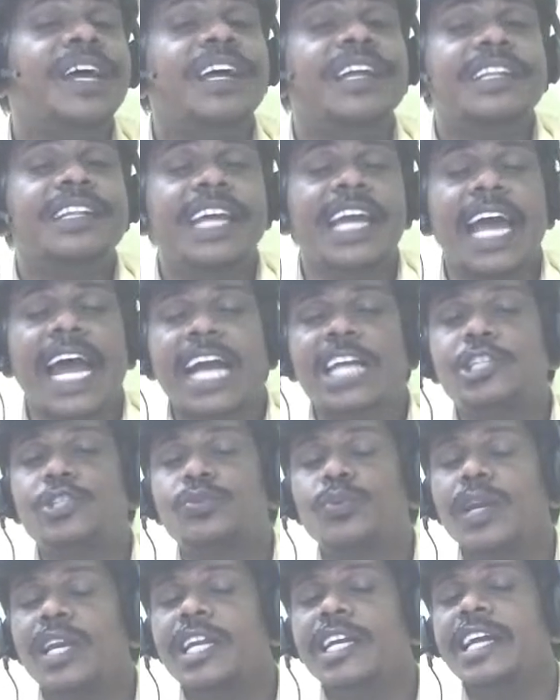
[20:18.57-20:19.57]
They
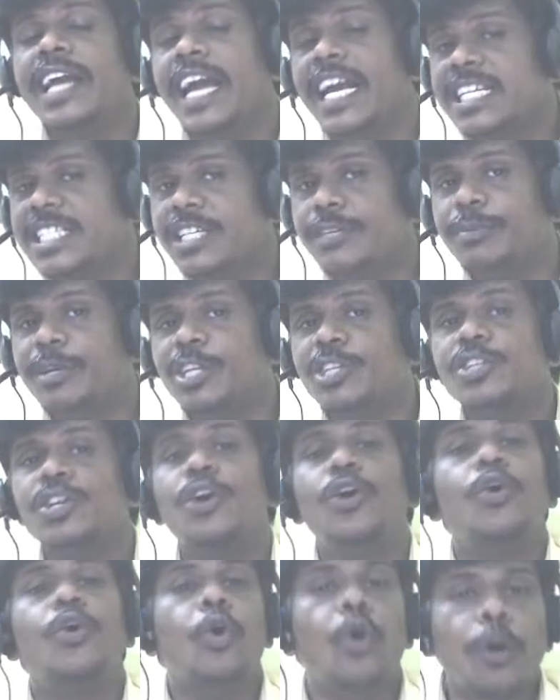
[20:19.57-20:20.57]
actually exhibit
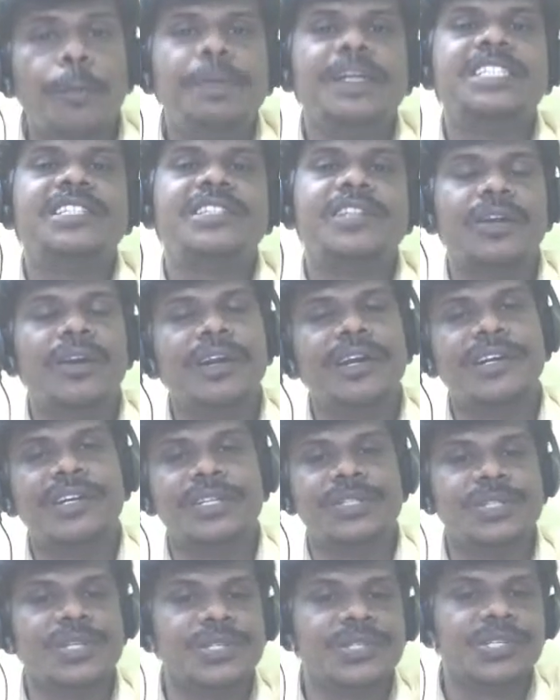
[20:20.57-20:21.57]
open circulatory
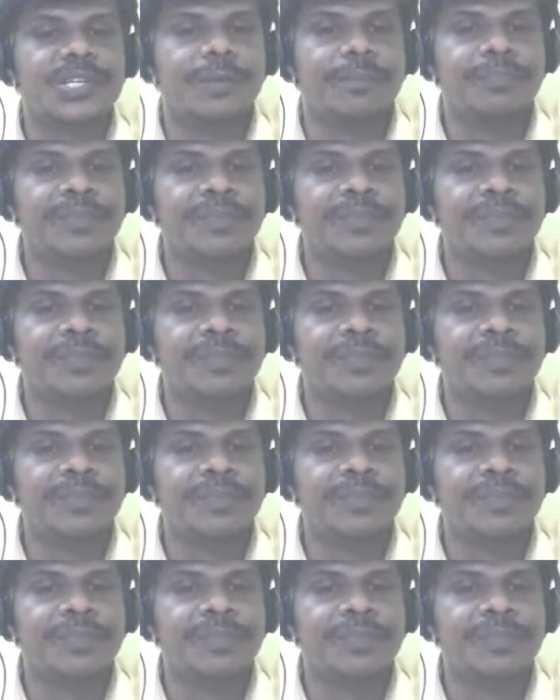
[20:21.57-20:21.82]
system.